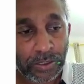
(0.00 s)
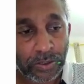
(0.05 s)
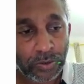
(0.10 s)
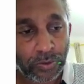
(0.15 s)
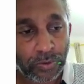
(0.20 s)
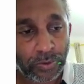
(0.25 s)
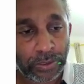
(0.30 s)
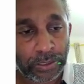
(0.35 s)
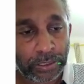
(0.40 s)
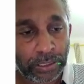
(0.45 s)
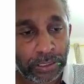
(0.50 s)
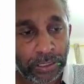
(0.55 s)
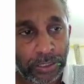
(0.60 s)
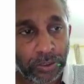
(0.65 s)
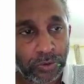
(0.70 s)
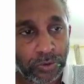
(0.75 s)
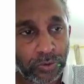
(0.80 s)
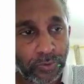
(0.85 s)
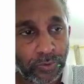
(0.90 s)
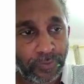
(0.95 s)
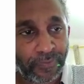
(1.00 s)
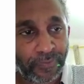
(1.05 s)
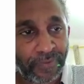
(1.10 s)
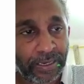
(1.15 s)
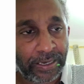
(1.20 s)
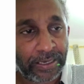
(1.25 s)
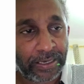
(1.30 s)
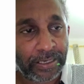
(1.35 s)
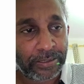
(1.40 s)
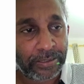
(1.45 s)
20 into
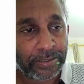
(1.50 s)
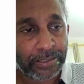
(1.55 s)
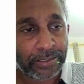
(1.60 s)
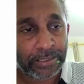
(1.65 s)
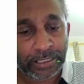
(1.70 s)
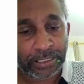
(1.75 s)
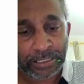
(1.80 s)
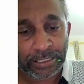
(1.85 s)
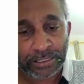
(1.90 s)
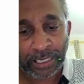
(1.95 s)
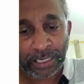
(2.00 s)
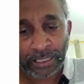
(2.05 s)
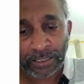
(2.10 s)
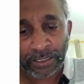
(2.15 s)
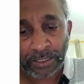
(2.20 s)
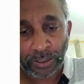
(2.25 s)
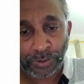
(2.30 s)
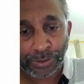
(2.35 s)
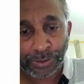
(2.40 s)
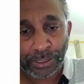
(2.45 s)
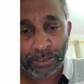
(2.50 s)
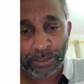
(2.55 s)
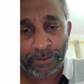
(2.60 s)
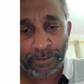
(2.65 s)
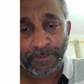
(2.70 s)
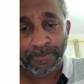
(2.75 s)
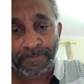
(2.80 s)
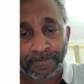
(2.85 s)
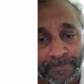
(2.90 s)
500 is 10,000